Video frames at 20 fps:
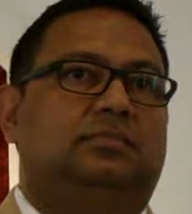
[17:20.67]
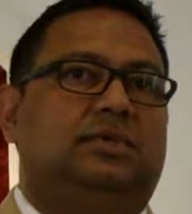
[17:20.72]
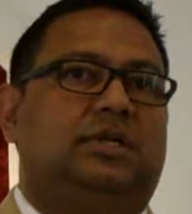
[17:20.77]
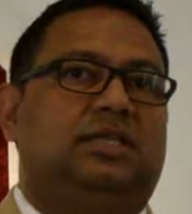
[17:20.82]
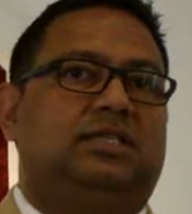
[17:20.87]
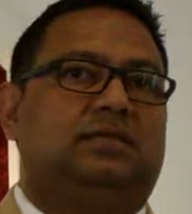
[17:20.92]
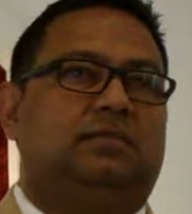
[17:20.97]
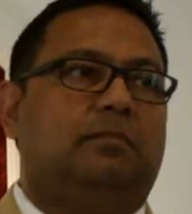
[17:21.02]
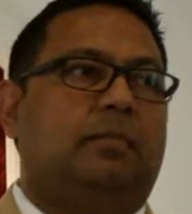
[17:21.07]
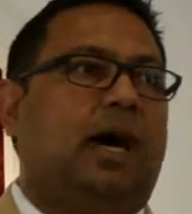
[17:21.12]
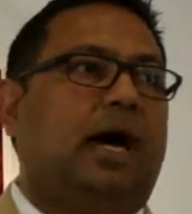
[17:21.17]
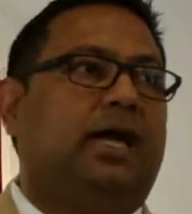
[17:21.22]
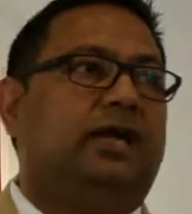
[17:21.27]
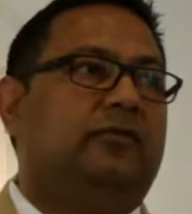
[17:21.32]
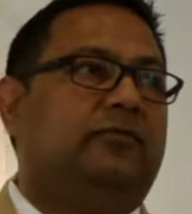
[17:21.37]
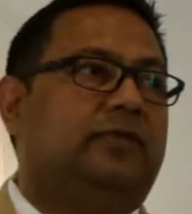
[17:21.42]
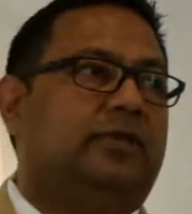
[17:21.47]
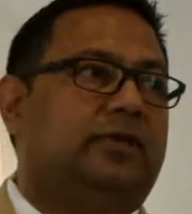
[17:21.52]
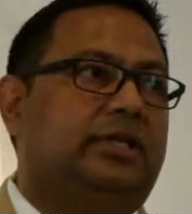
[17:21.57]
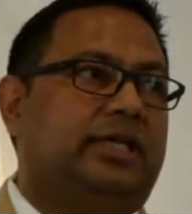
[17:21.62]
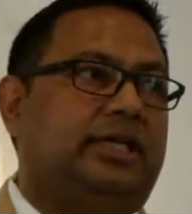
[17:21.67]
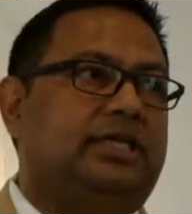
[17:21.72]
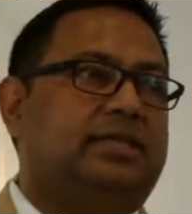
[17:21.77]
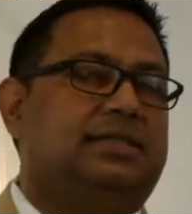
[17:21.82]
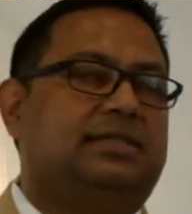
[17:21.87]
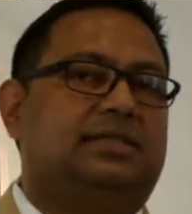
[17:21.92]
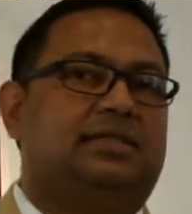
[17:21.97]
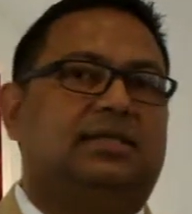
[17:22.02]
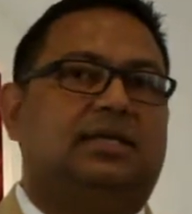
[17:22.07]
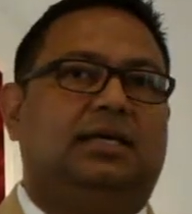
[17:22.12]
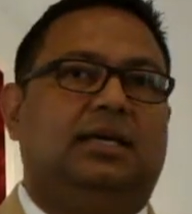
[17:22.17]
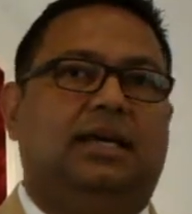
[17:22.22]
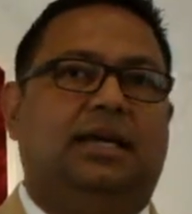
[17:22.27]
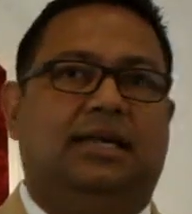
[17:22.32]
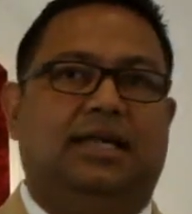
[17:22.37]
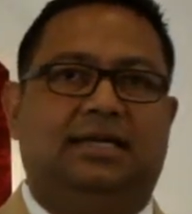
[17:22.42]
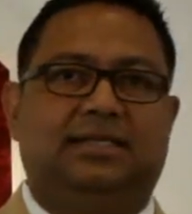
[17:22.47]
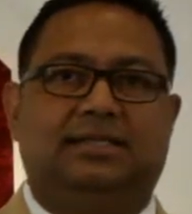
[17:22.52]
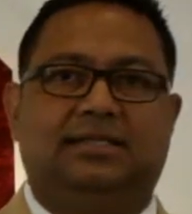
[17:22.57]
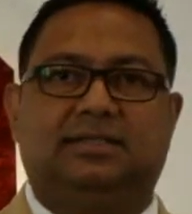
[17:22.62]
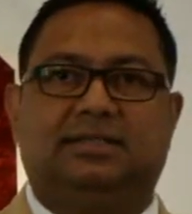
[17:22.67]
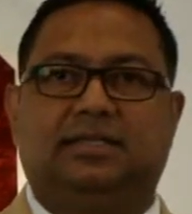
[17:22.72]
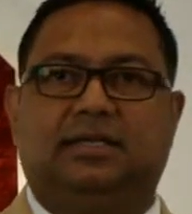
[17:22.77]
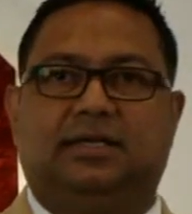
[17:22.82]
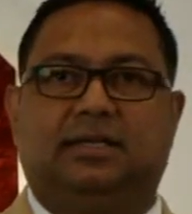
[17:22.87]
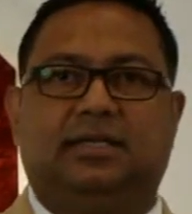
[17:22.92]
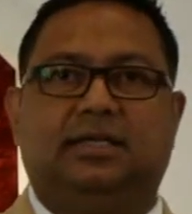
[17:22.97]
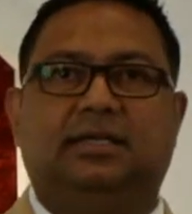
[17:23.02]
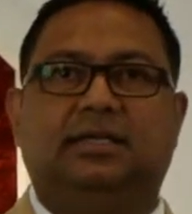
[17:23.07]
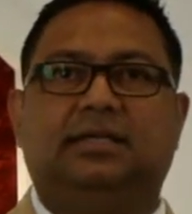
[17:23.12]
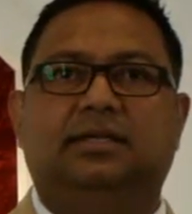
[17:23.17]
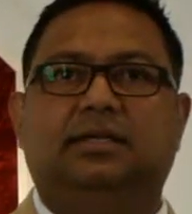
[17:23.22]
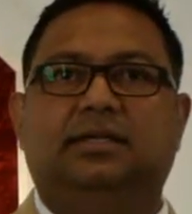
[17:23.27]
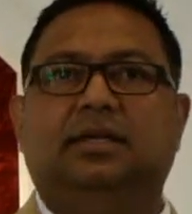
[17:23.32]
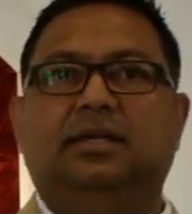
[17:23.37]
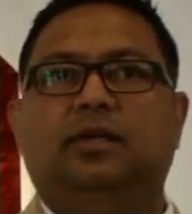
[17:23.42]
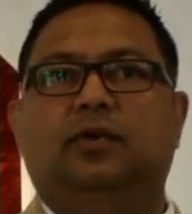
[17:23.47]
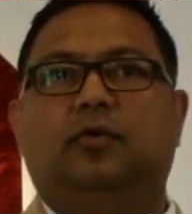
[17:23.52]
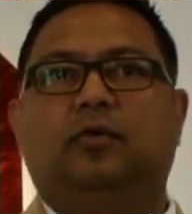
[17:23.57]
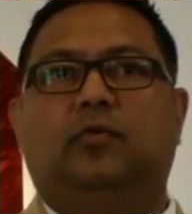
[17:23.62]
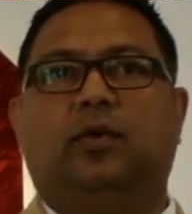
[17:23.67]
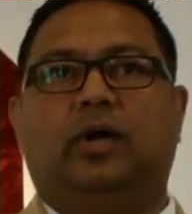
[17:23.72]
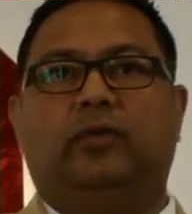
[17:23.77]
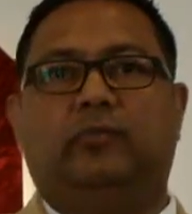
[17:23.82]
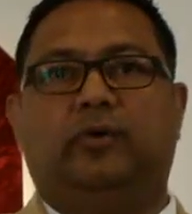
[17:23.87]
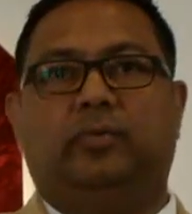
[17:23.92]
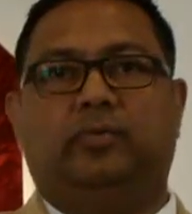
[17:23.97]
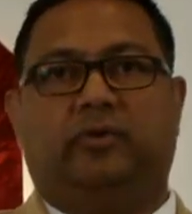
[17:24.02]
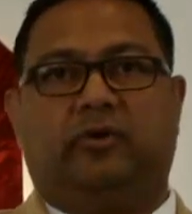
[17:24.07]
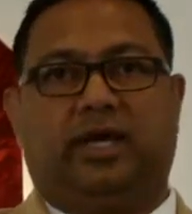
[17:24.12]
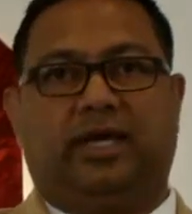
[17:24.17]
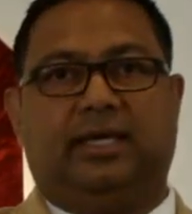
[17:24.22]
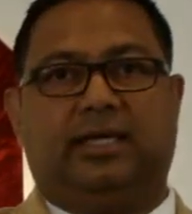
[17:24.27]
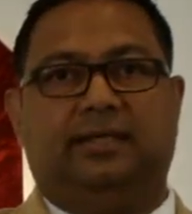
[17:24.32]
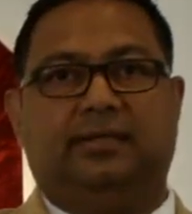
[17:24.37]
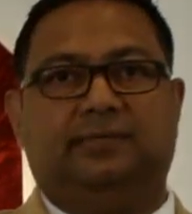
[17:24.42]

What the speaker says: Is mindfulness necessary when we pray?